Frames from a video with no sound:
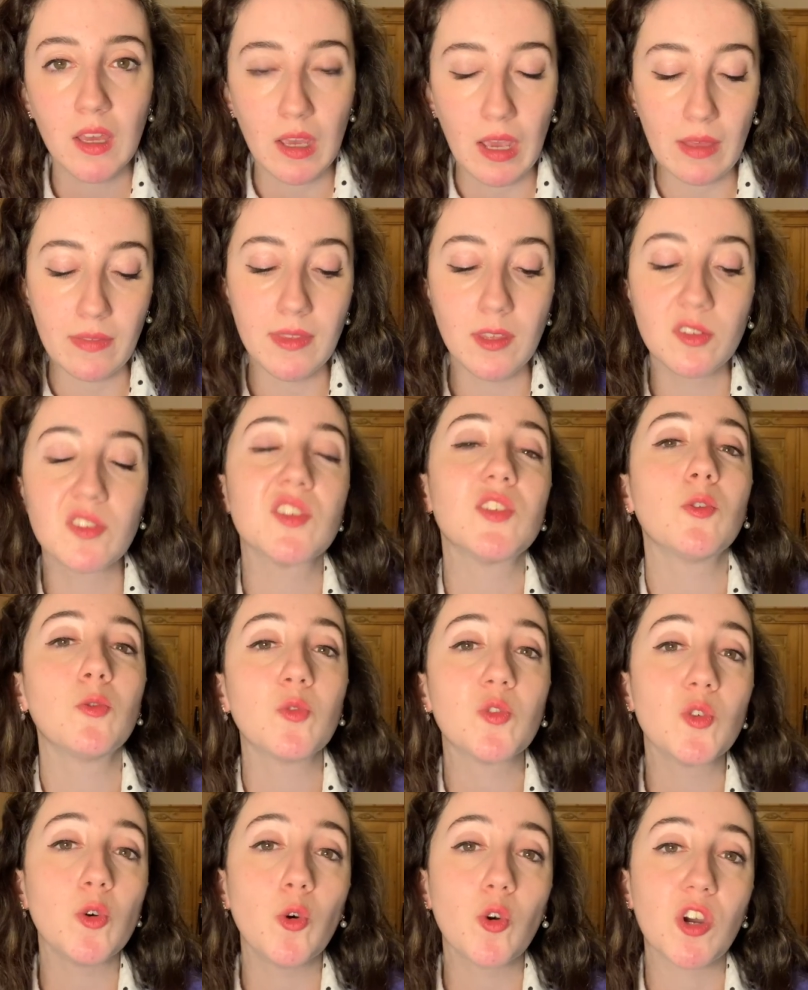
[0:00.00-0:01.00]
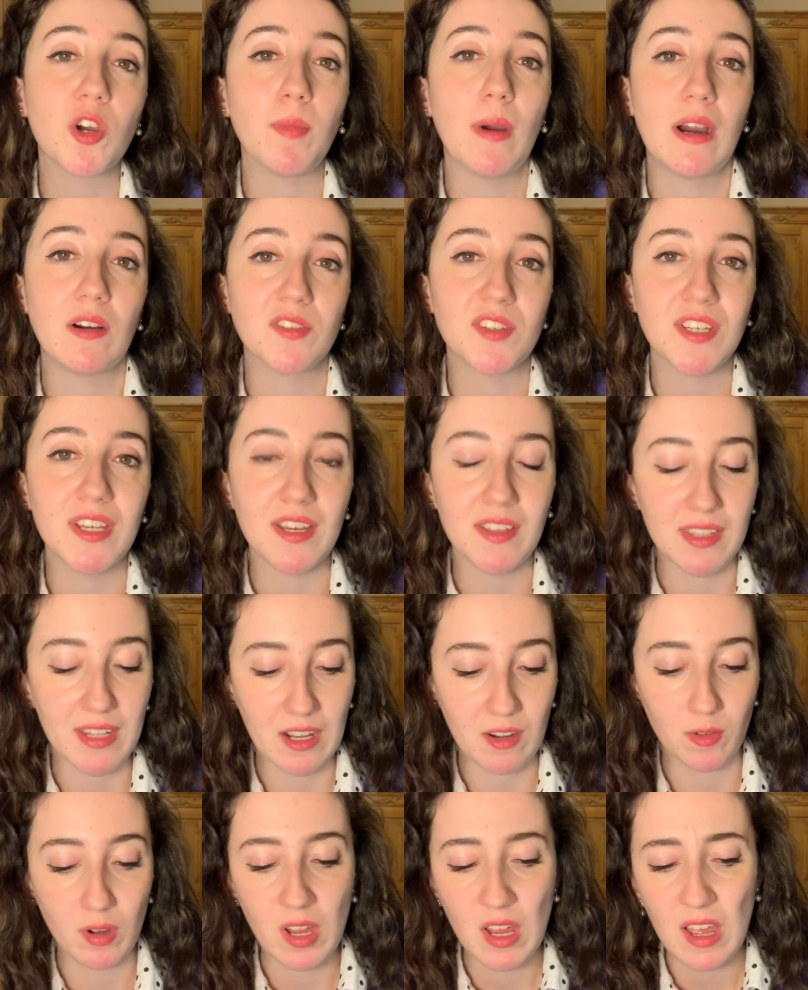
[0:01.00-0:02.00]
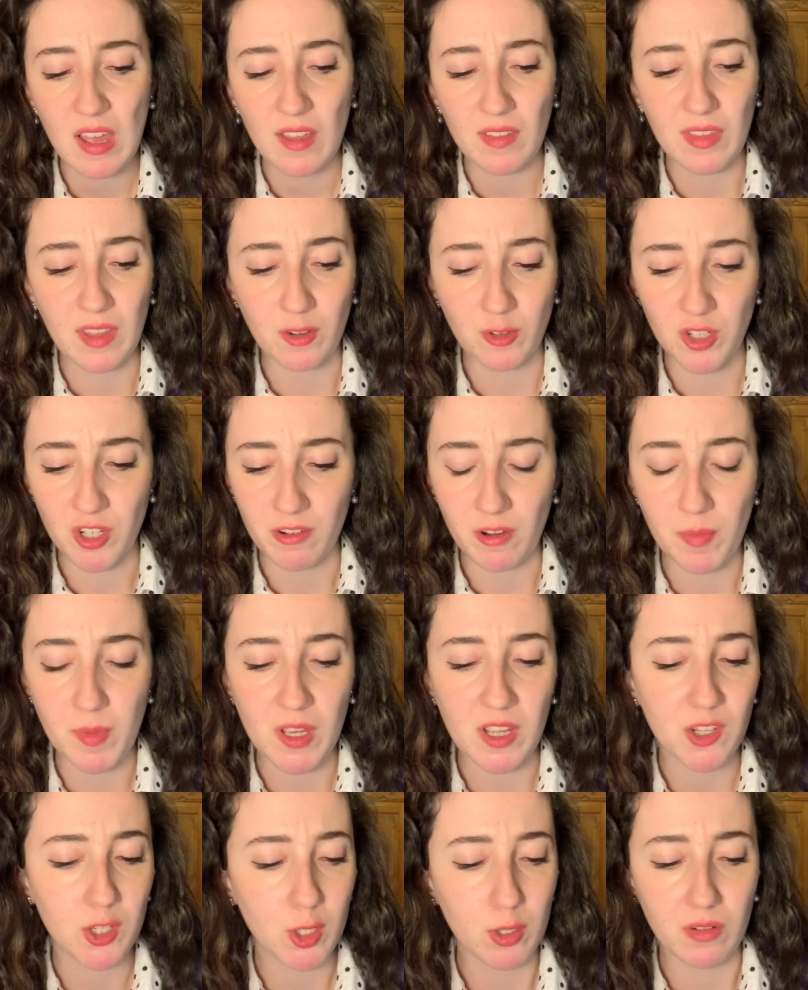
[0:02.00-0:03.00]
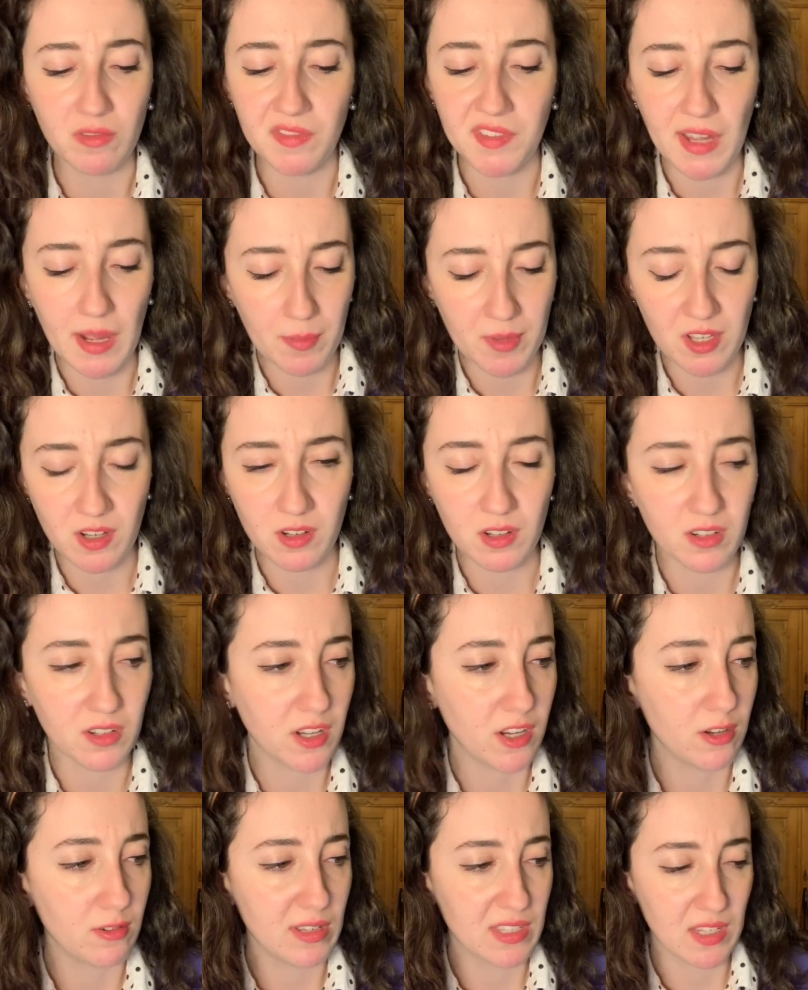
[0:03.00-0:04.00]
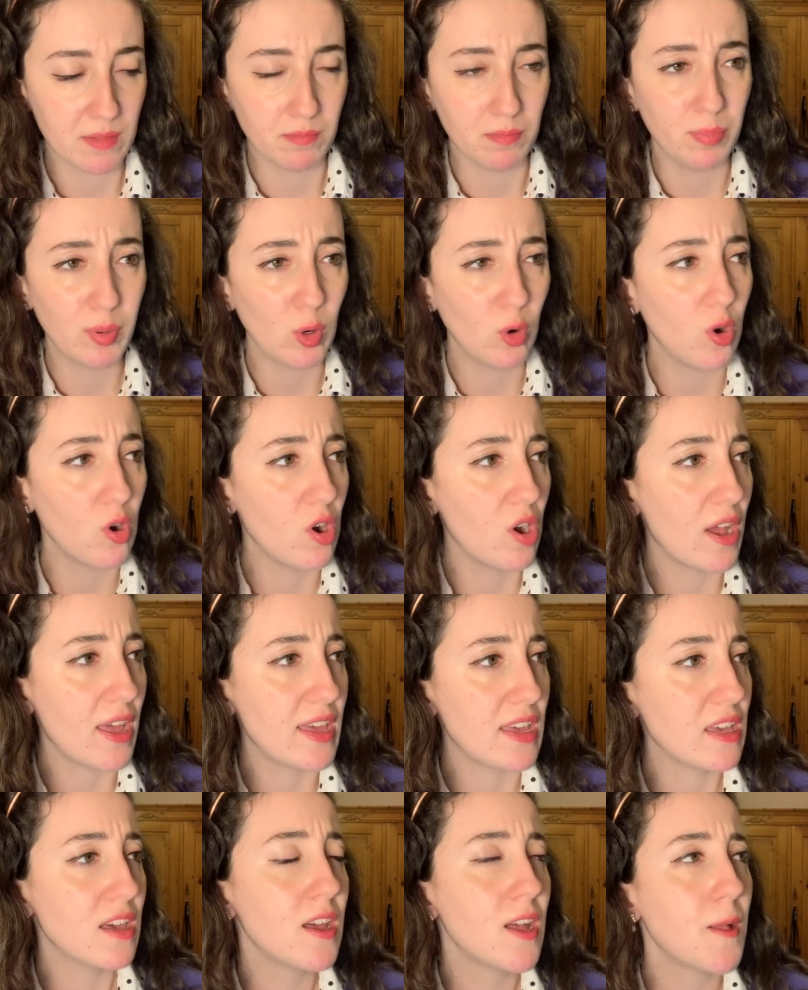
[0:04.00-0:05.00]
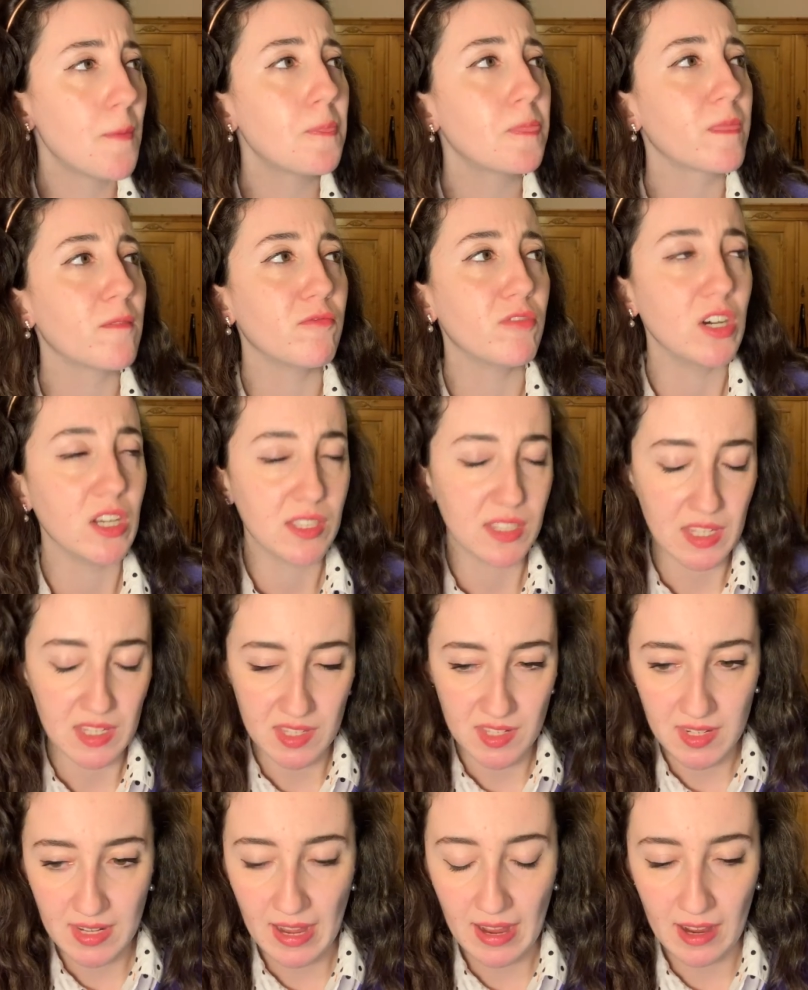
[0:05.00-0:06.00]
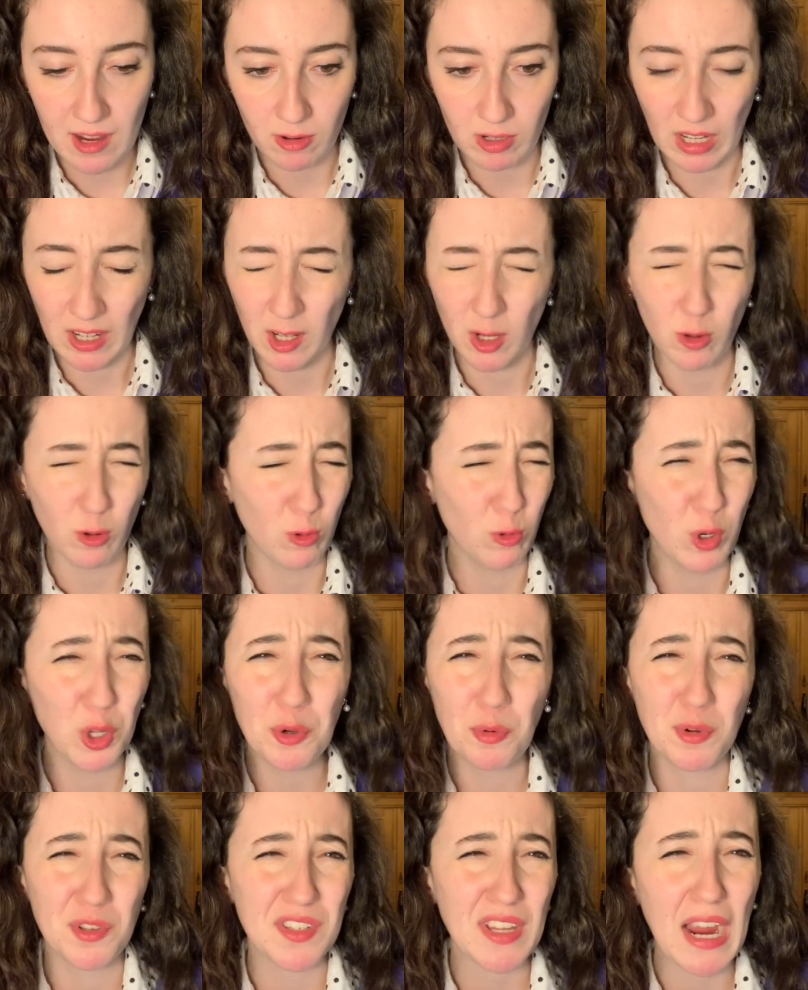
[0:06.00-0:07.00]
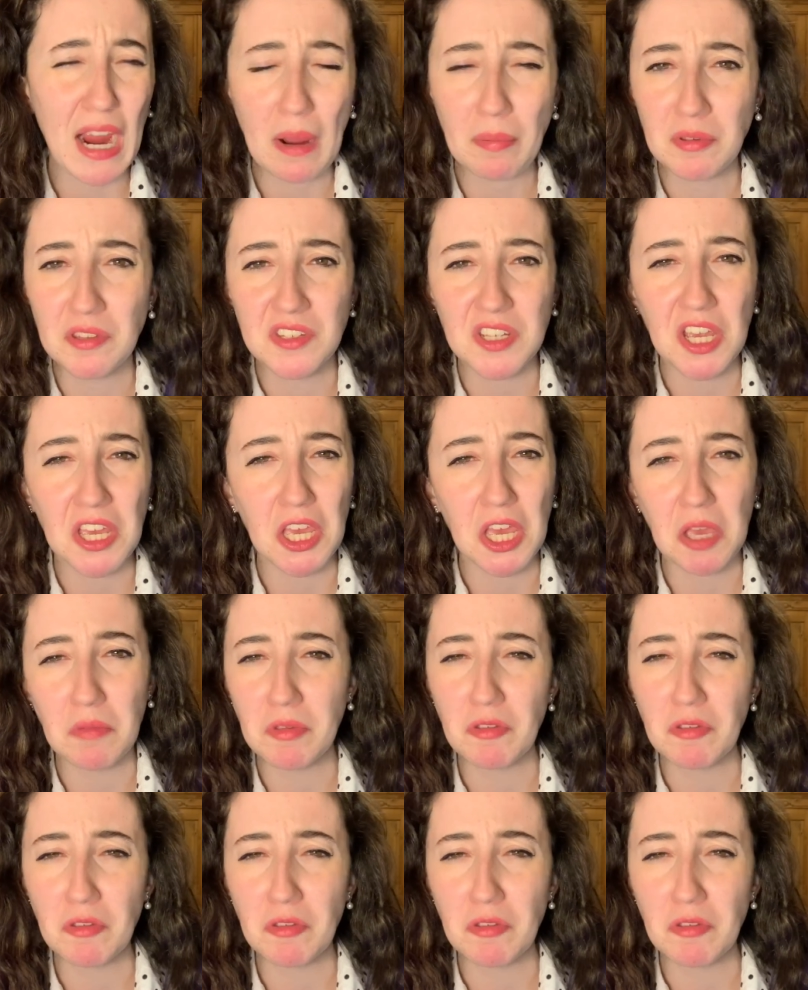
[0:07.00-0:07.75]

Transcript: And they'll still talk about it, and they'll show a picture of Damiano as a boy versus now, like, oh, look what's happened to him.